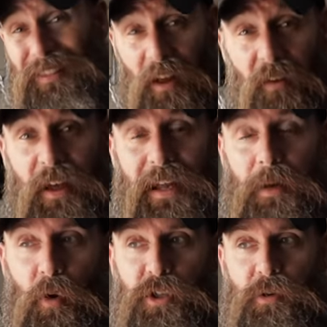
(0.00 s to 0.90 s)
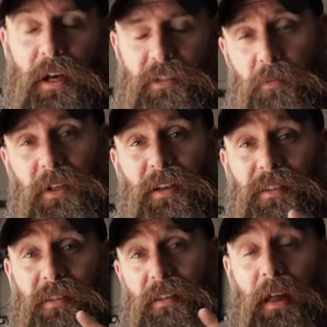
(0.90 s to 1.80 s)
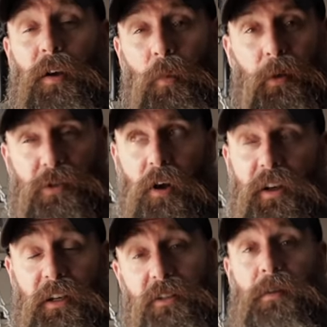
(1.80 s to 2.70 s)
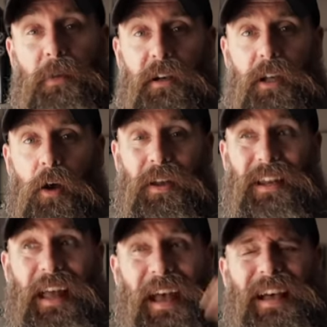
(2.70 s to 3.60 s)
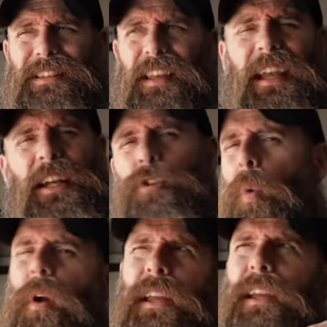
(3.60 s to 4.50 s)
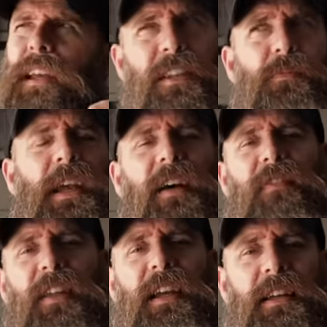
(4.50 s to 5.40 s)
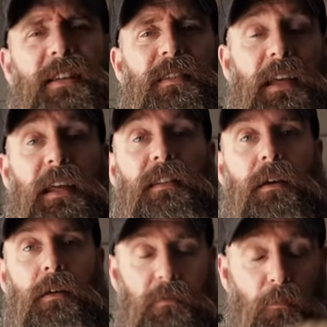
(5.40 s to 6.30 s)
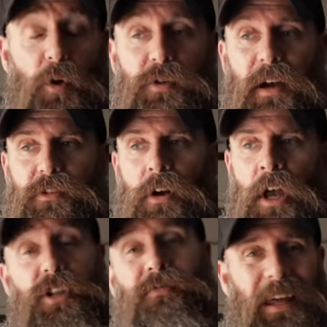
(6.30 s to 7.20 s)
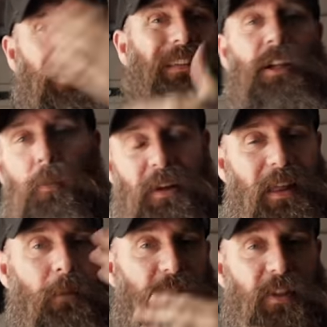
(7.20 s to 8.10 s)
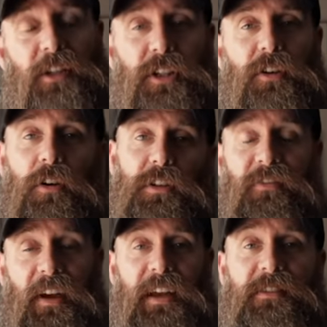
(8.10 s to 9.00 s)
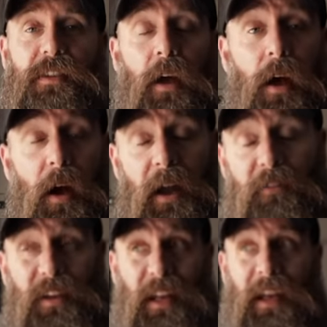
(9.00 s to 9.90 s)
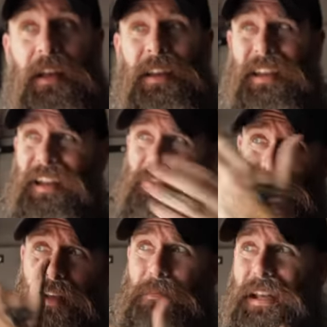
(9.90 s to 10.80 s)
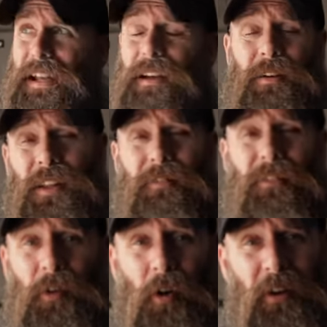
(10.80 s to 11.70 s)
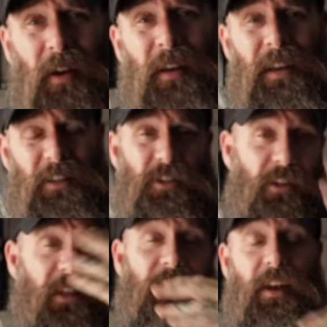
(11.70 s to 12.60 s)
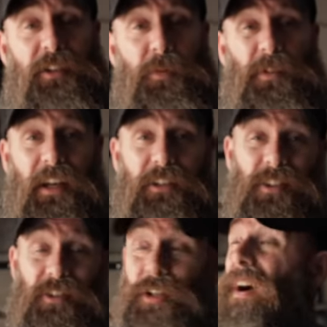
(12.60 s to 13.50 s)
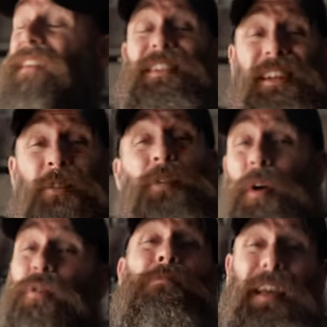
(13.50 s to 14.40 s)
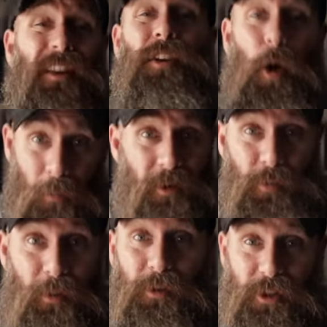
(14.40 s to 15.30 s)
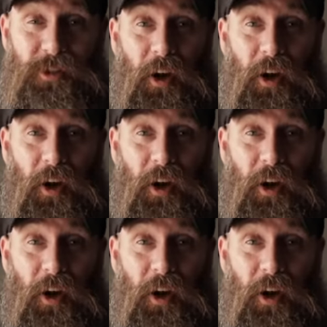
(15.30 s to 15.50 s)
love the AM moisturizer because like we were talking just a minute ago, it has like a 20 SPF, I think it is in the moisturizer. So you've got a little bit of that protection on your face uh, every day. And if you're like me, you live in Florida, it's good to have that extra protection so you don't have to deal with those melanomas we were just